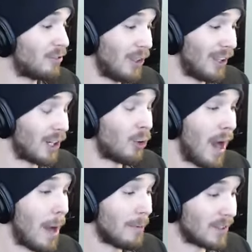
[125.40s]
just feel like
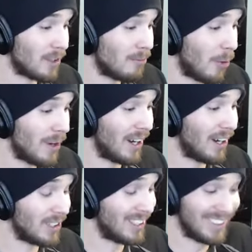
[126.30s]
crap at the moment.
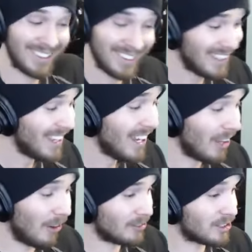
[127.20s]
You
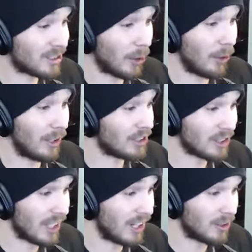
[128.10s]
know what? Screw it. Let's
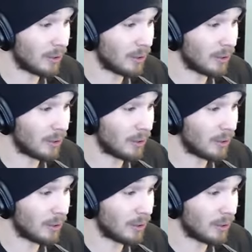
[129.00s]
just get